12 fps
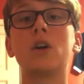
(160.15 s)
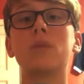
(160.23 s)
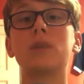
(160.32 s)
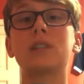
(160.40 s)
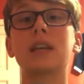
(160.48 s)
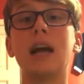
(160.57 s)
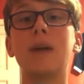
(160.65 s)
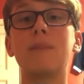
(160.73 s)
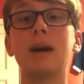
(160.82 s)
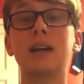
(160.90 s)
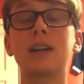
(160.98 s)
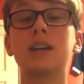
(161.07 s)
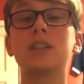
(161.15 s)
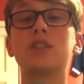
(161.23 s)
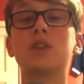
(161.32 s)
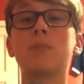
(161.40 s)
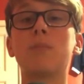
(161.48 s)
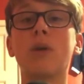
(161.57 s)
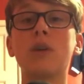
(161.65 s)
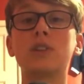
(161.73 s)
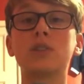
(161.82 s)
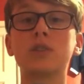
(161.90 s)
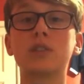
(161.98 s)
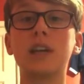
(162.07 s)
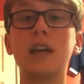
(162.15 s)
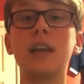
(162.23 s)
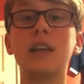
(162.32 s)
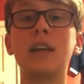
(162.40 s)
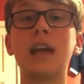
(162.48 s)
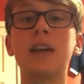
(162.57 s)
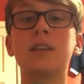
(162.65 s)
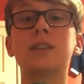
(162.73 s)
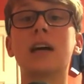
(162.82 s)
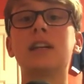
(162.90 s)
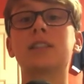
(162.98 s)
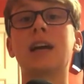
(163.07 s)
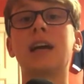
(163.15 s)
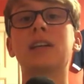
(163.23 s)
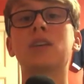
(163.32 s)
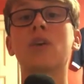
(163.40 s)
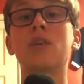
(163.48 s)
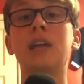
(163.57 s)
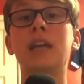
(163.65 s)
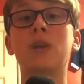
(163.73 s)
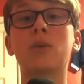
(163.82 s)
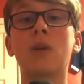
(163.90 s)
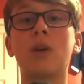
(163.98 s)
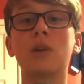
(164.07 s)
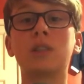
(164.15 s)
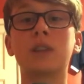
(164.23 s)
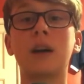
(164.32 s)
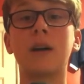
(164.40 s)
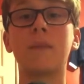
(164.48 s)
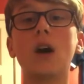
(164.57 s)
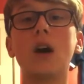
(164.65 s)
which came back to bite us in the end as they got the equaliser.